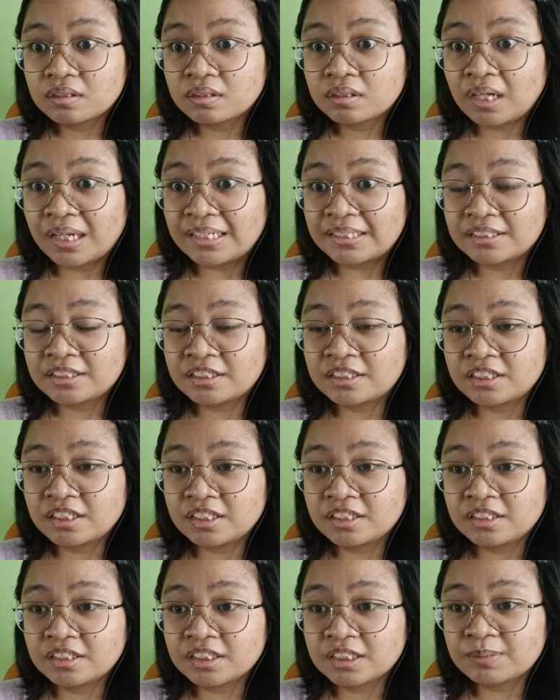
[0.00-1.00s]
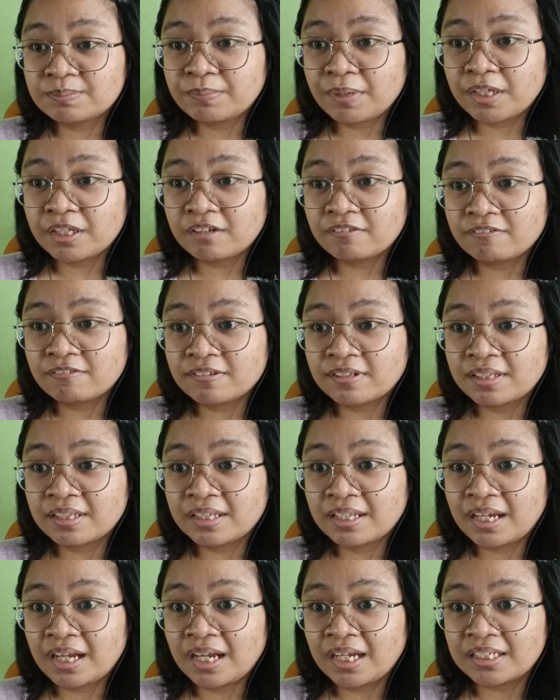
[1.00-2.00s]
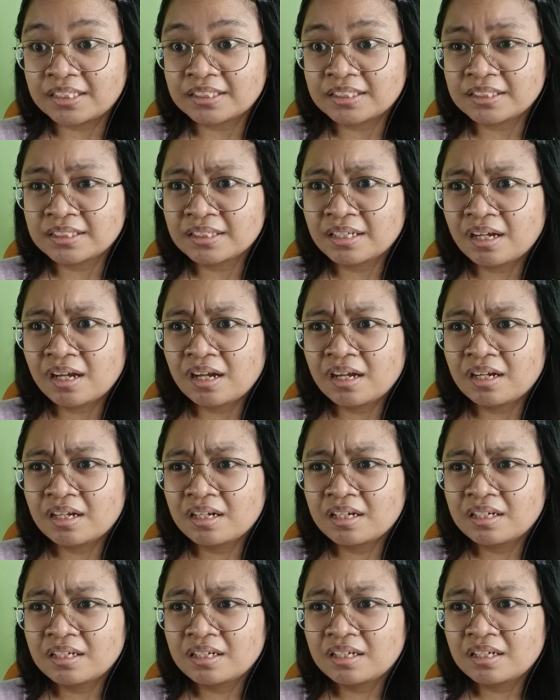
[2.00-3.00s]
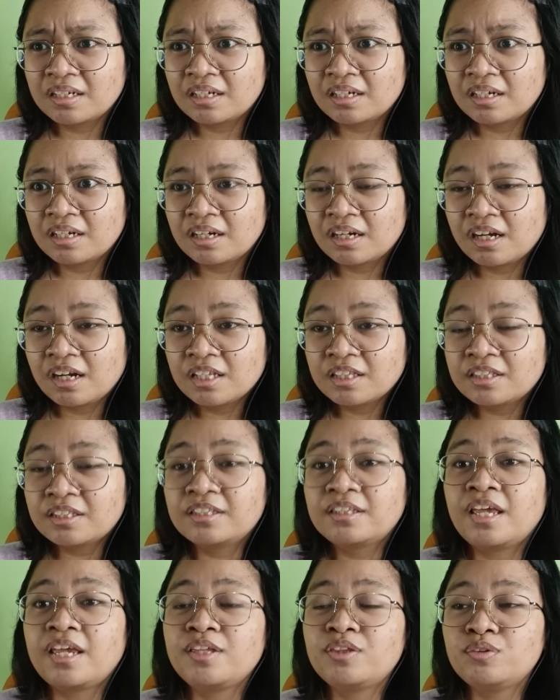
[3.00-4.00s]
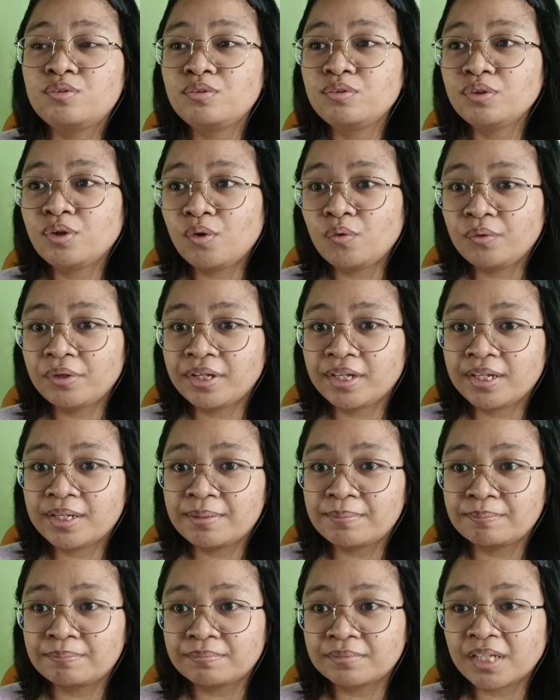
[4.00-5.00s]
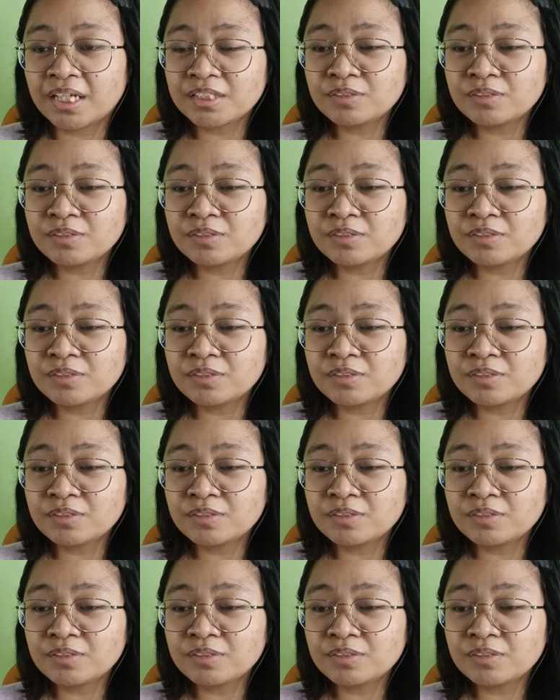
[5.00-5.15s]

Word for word: That genius made of glass. They do know him.